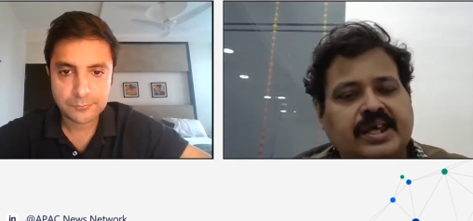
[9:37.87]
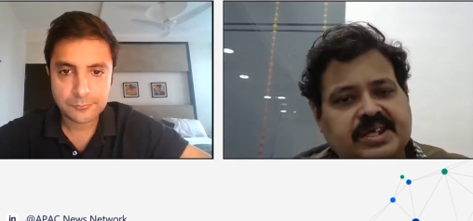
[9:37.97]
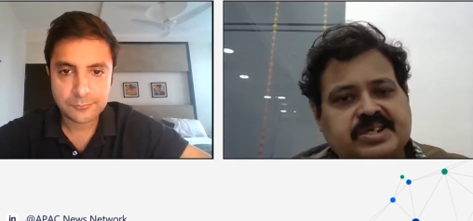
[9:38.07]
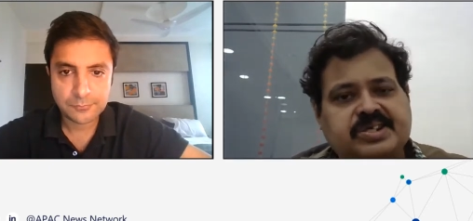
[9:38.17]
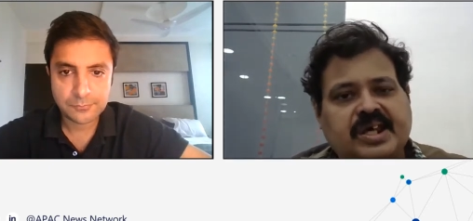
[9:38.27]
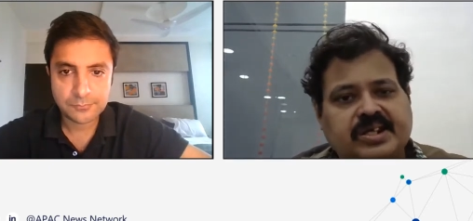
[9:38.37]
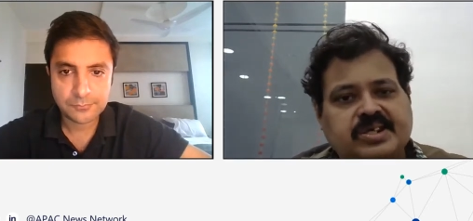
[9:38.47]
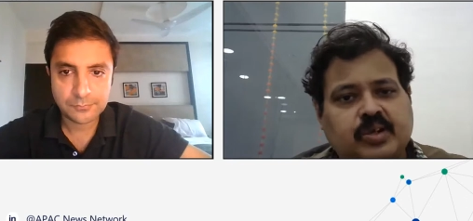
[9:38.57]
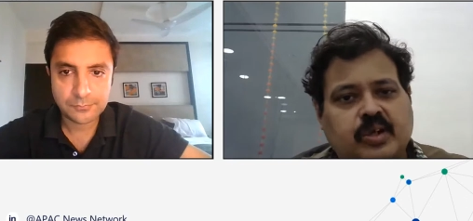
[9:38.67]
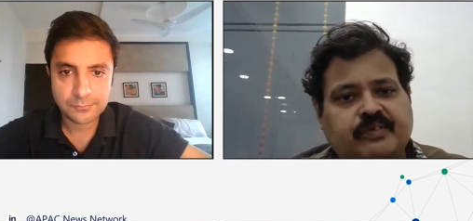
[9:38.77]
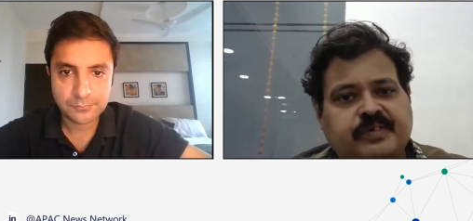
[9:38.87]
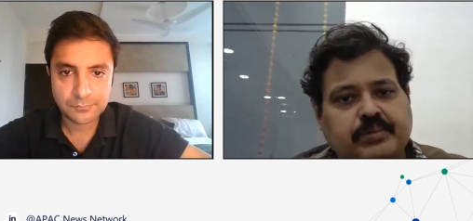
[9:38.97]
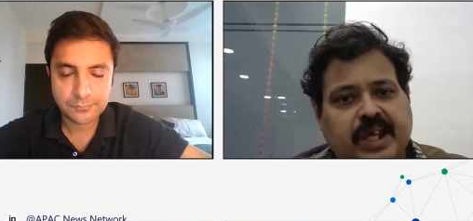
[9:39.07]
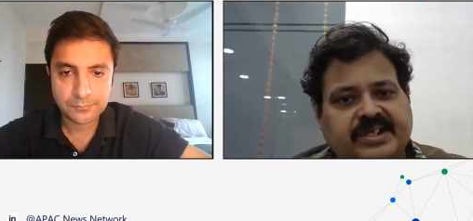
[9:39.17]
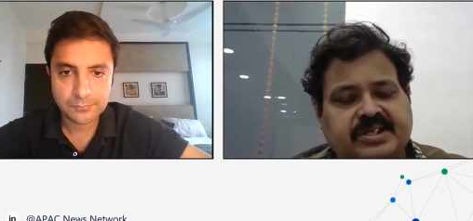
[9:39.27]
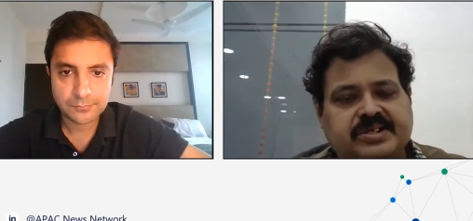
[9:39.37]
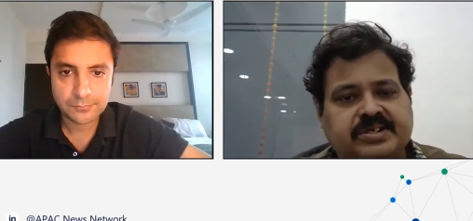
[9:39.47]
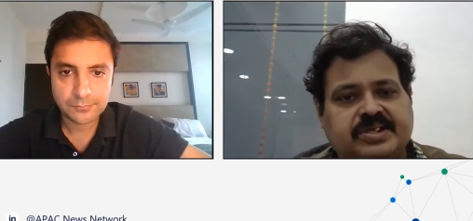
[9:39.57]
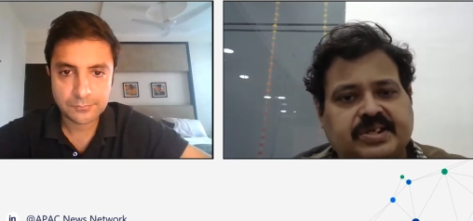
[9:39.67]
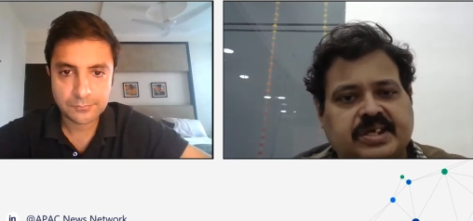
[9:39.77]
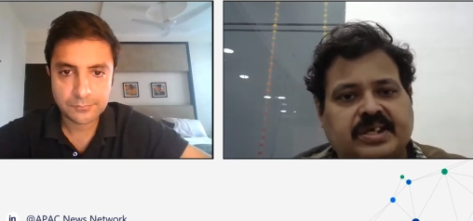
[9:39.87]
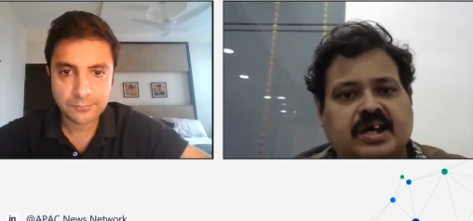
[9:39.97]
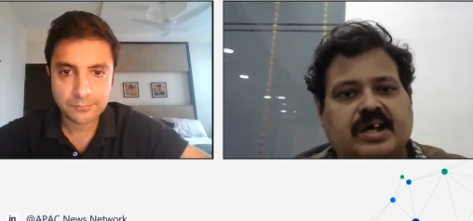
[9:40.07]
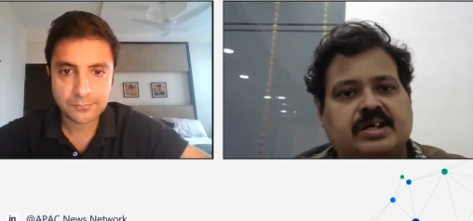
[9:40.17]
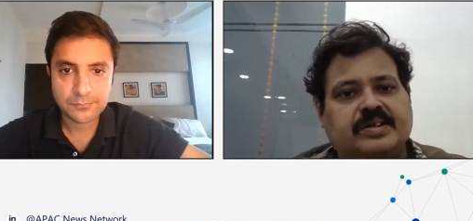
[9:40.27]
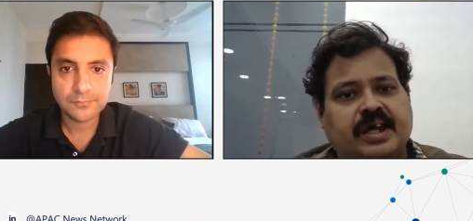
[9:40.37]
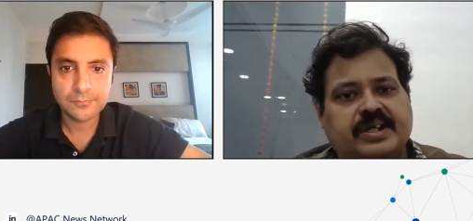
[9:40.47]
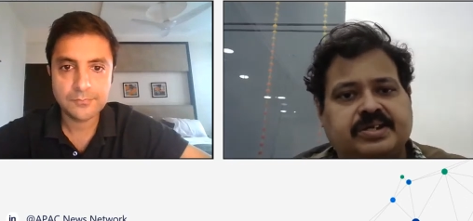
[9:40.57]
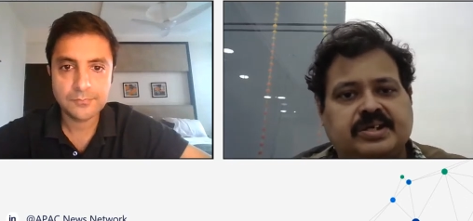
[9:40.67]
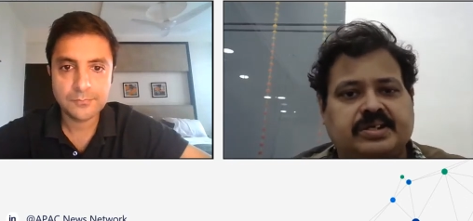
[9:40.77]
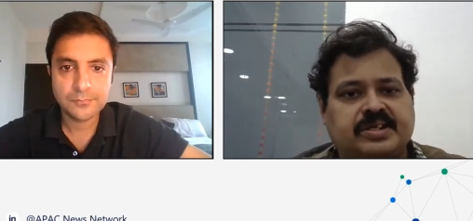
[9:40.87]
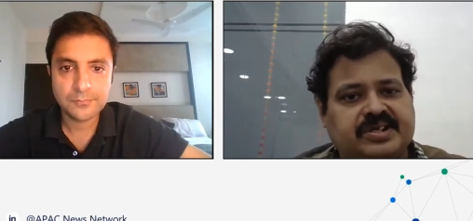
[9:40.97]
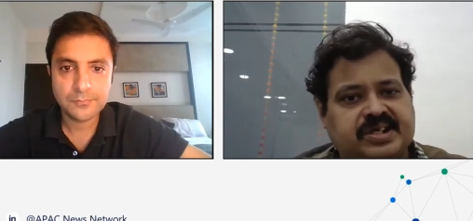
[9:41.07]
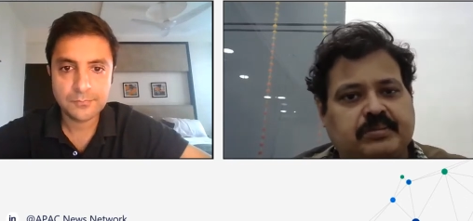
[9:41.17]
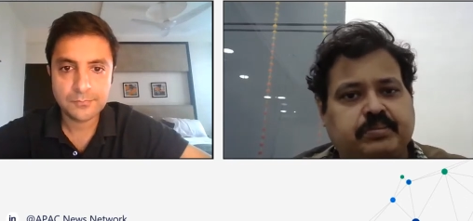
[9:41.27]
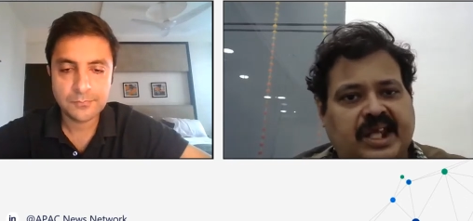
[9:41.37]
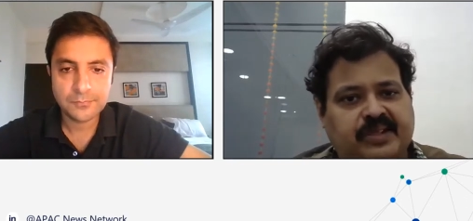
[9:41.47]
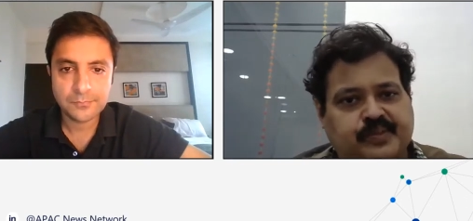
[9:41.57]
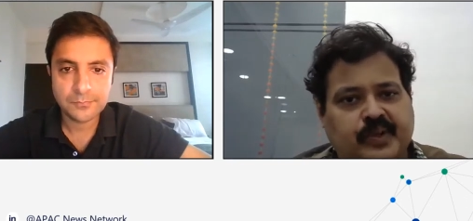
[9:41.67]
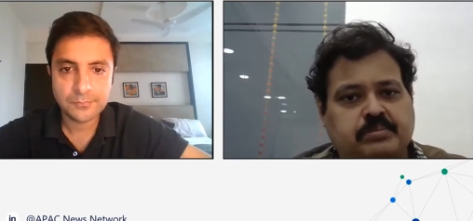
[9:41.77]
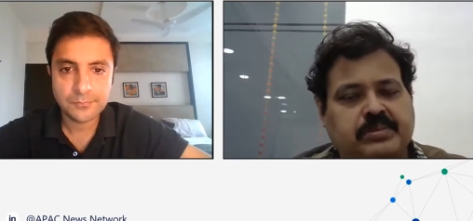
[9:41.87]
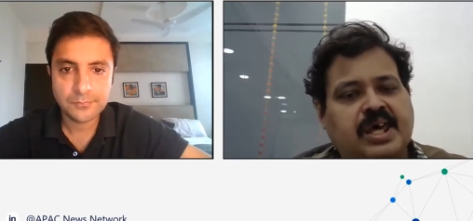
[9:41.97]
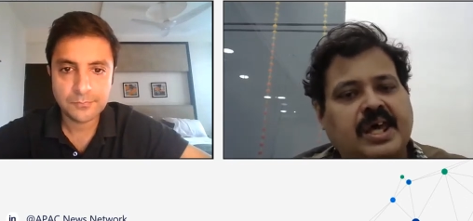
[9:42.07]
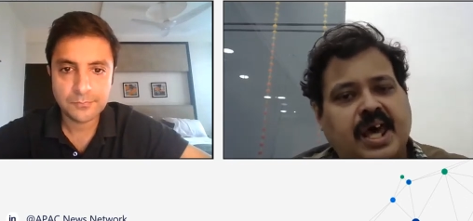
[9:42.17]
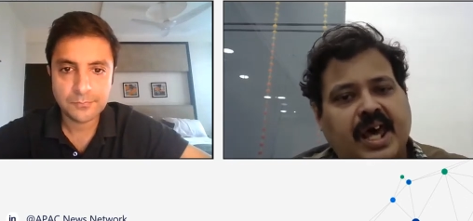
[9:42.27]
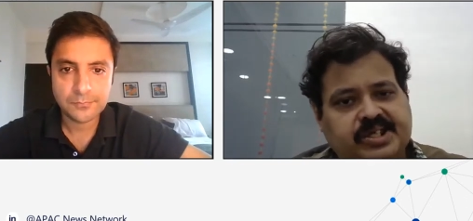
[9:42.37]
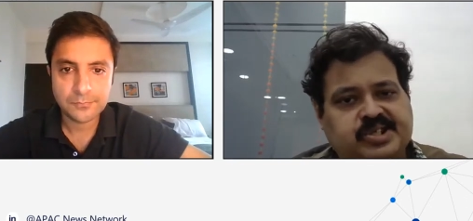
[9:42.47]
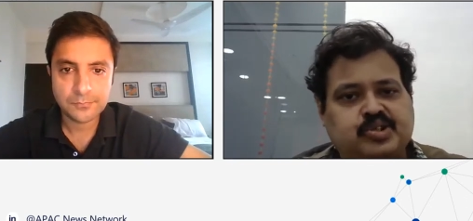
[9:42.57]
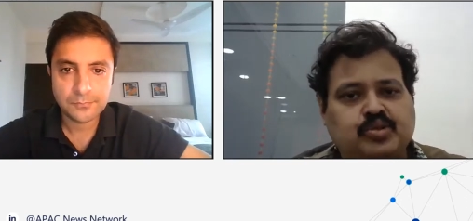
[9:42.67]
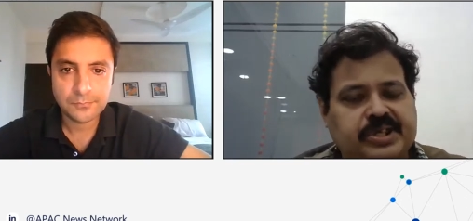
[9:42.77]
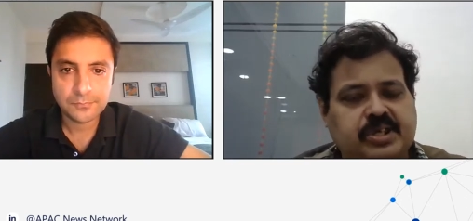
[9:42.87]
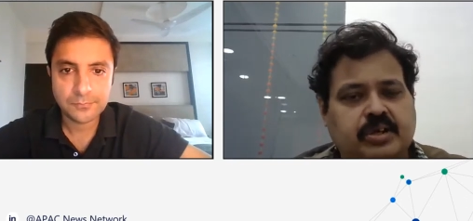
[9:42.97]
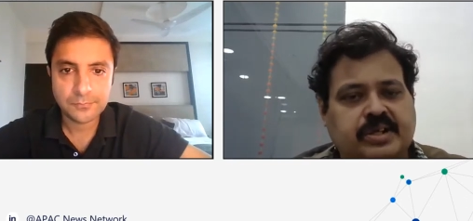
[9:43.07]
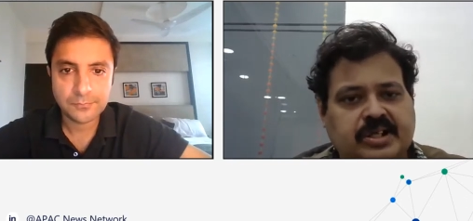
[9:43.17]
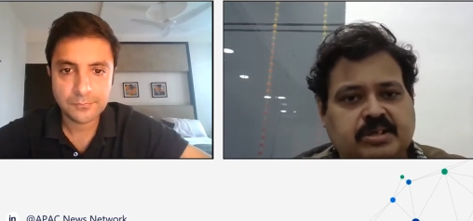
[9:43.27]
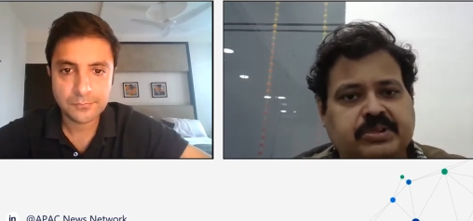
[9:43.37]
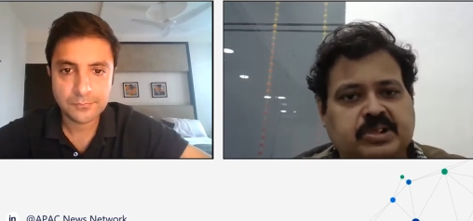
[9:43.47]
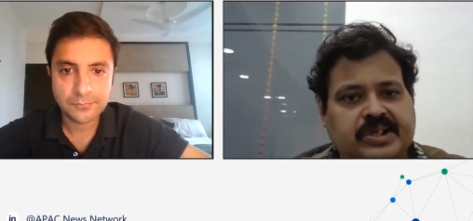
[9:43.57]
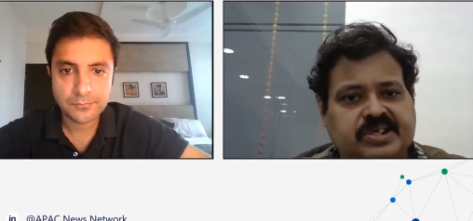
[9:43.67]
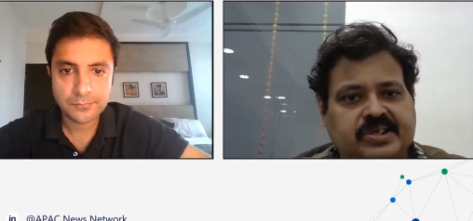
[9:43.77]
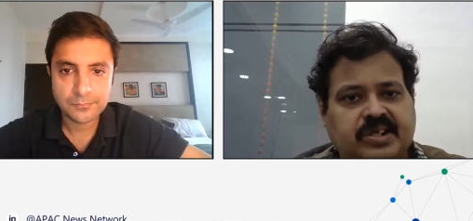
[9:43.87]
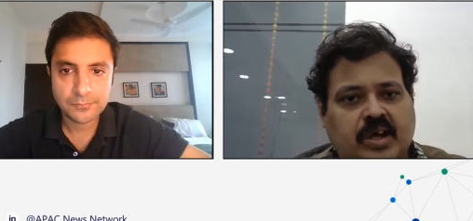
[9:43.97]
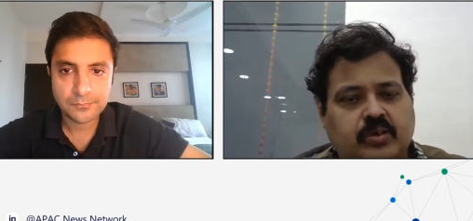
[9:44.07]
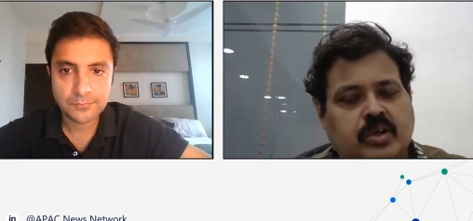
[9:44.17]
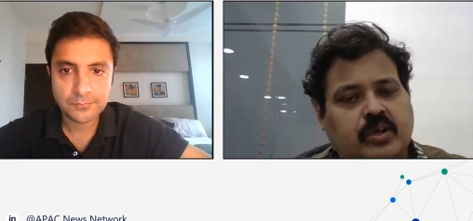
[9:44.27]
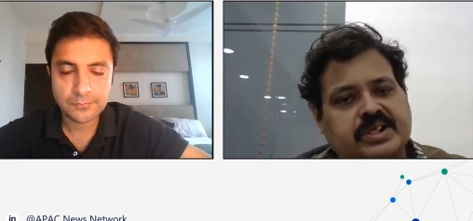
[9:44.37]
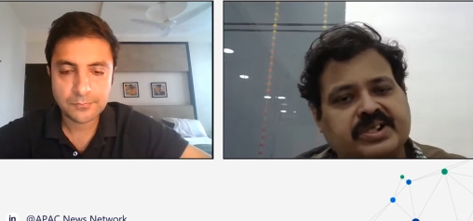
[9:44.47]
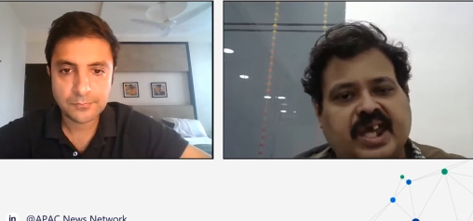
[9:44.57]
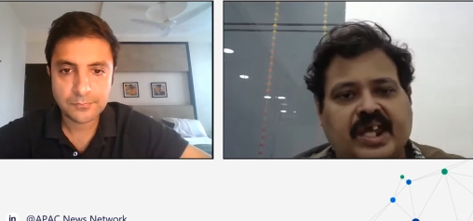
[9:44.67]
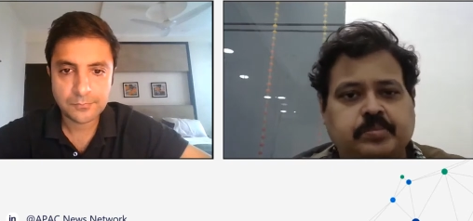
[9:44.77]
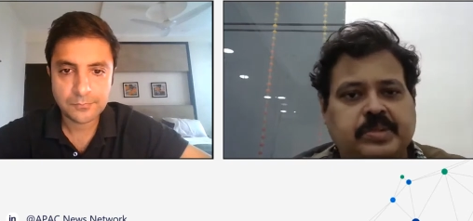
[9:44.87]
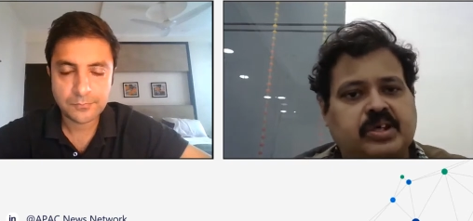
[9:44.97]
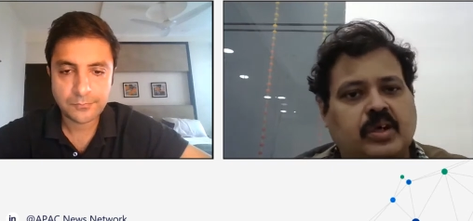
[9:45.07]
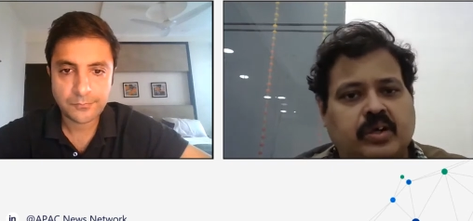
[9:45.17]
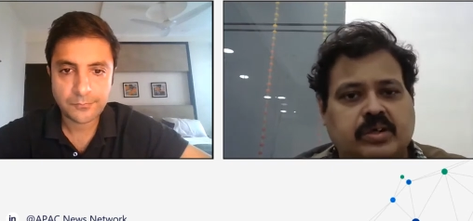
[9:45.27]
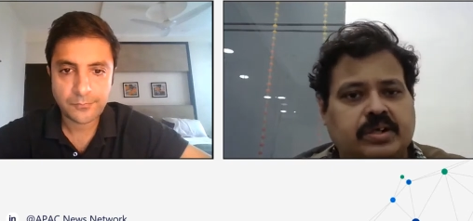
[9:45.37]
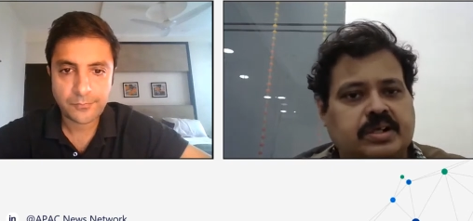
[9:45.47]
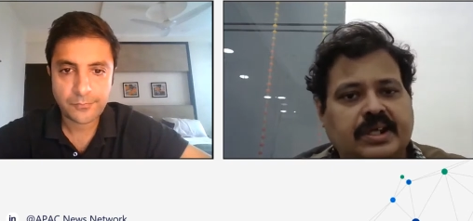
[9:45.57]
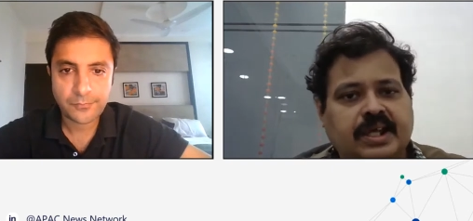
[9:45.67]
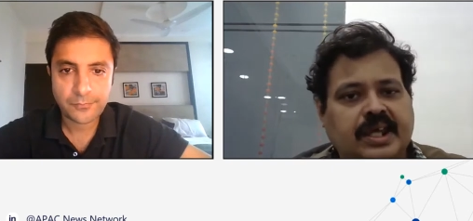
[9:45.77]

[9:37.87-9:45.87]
Speaker 1: is that a sort of a mandatory thing uh, that uh, the tech platform has to be on AWS cloud or it can be on